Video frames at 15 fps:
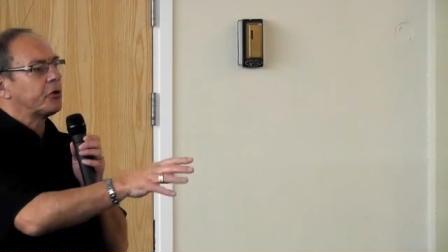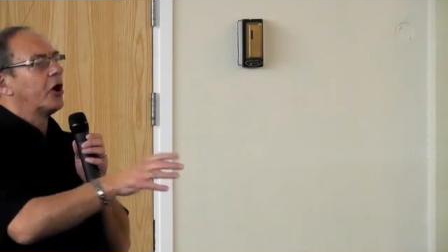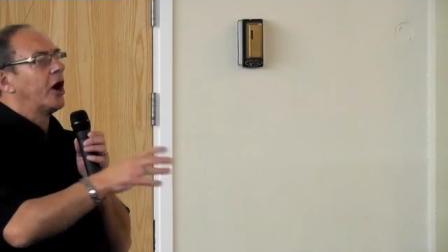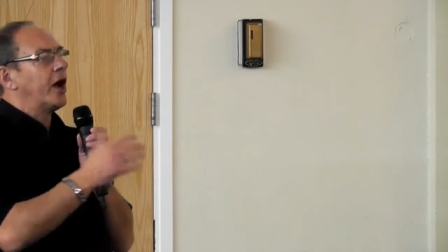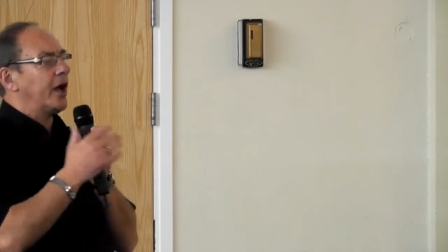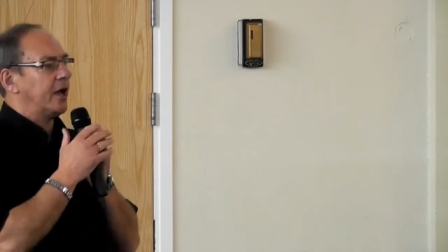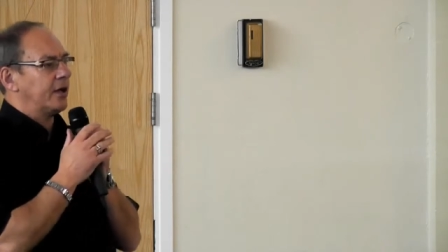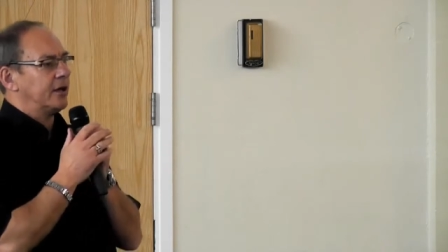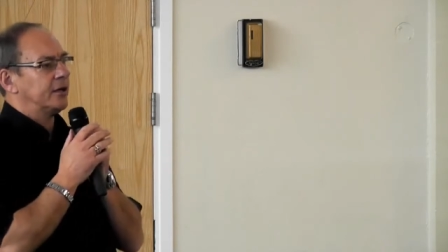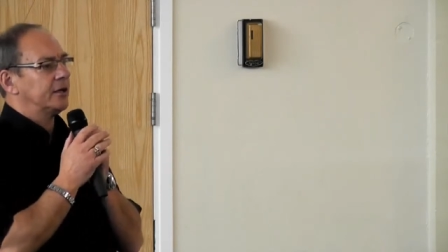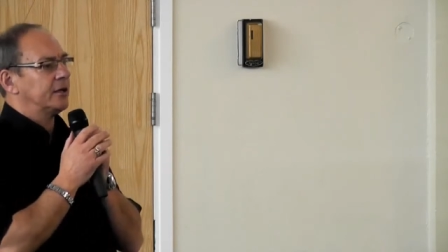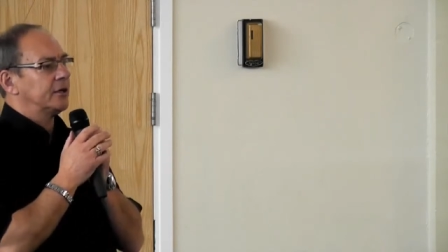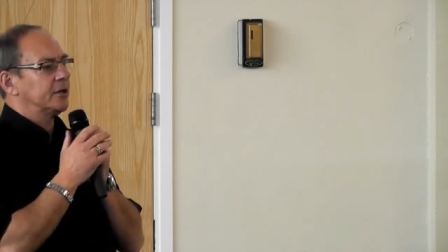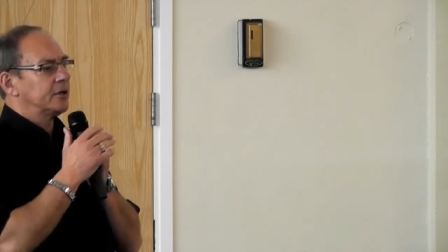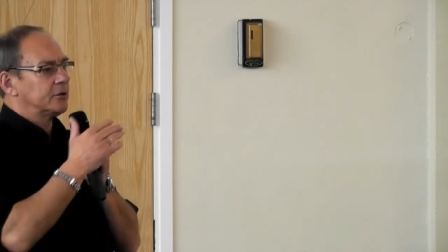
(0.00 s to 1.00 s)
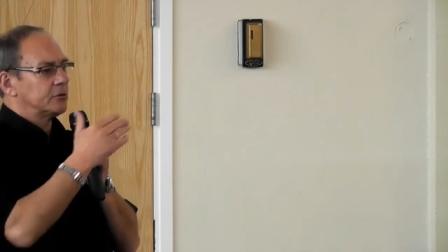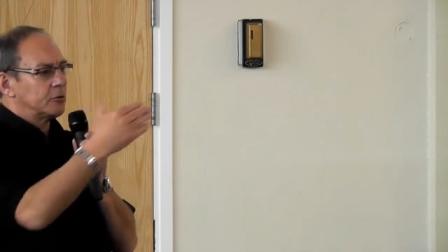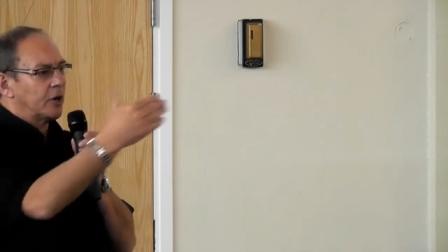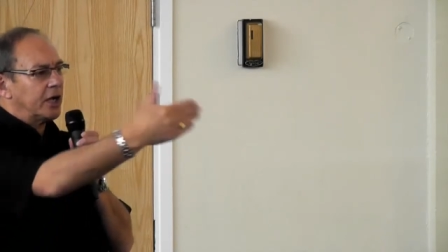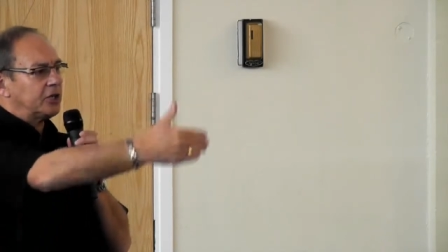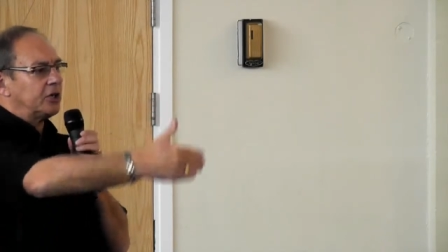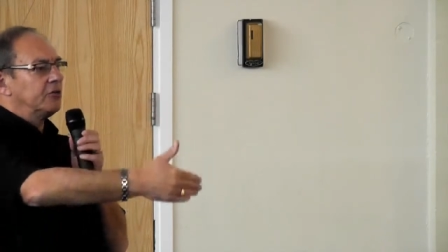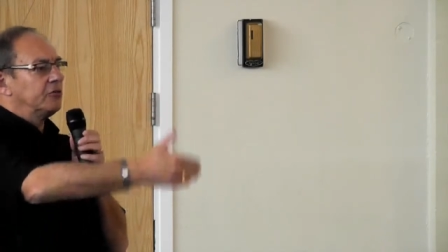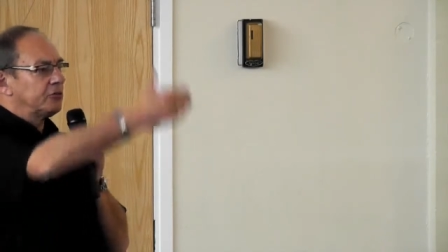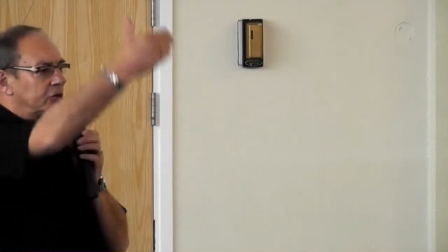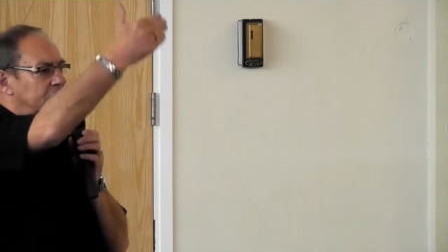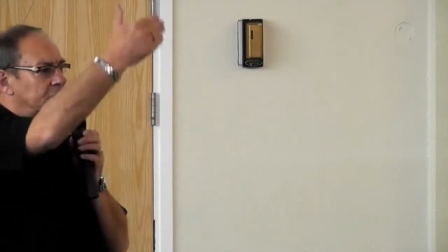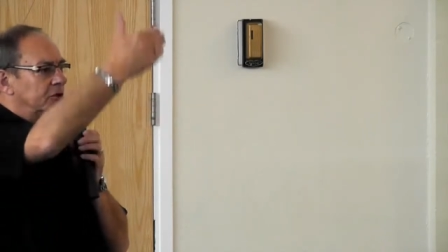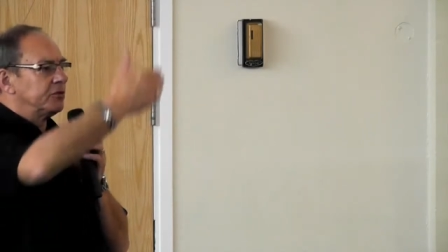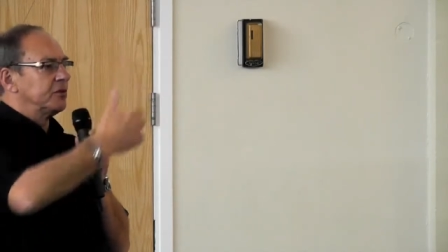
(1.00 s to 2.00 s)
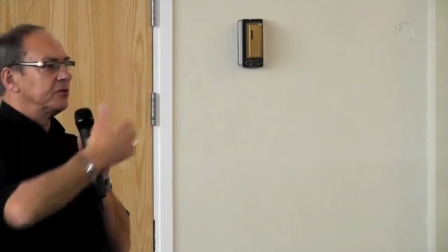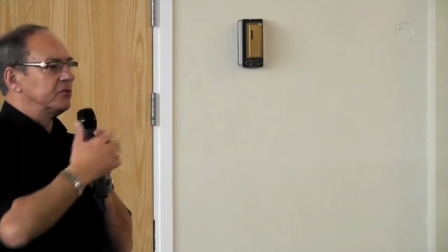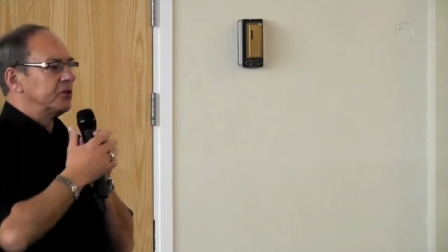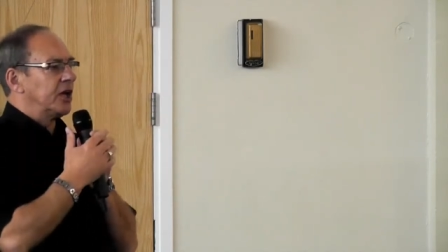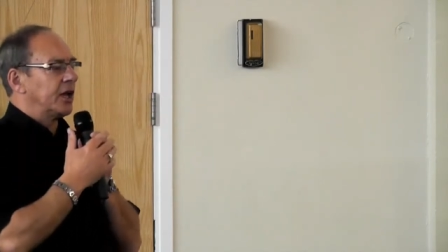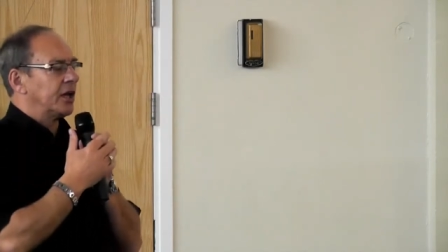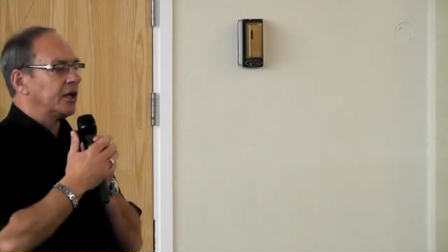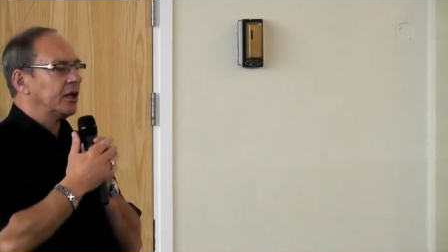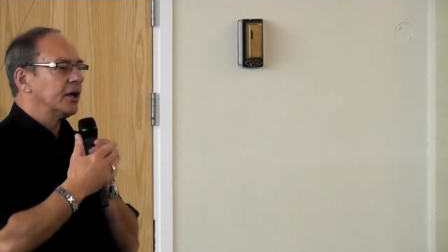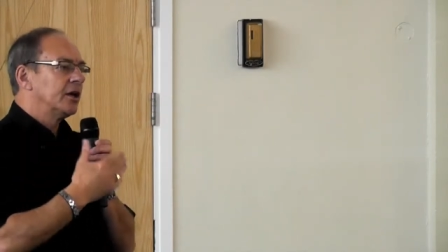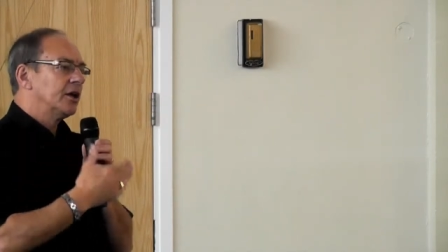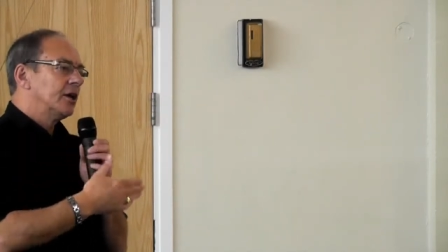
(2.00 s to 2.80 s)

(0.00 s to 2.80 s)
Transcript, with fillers: prayer, right in front of the veil.